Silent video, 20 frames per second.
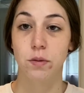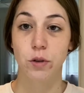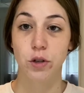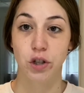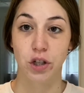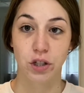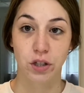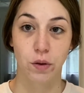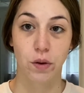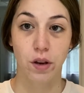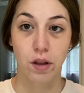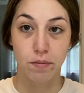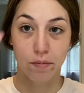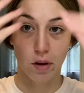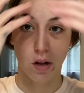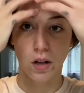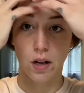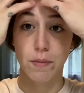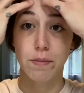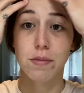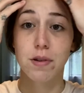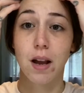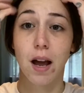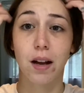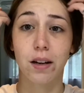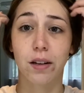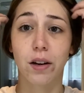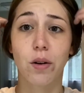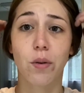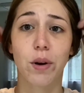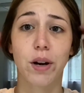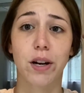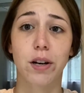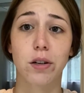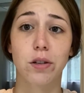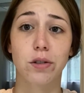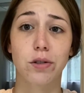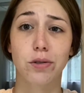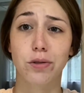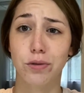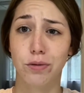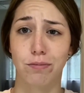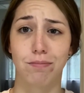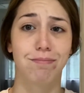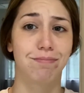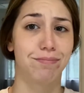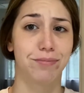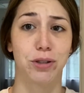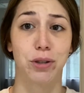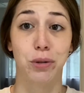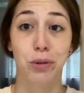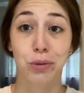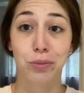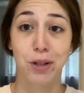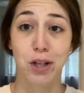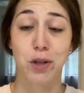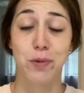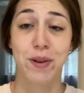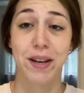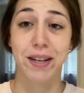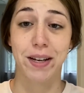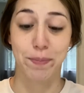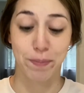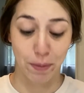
we're just going to the mall, I'm not gonna wear too much makeup.